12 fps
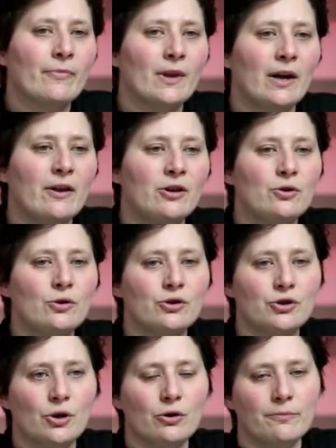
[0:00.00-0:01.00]
And then you can
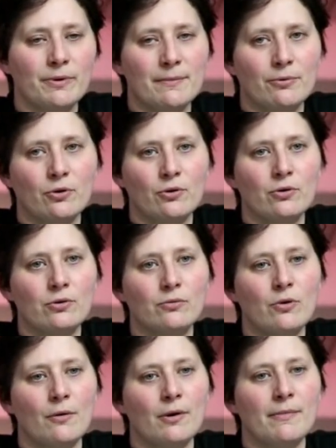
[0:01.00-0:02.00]
show the people
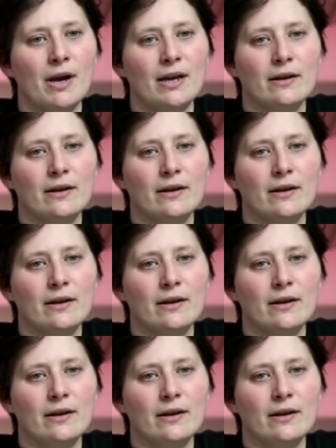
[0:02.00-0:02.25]
what we made.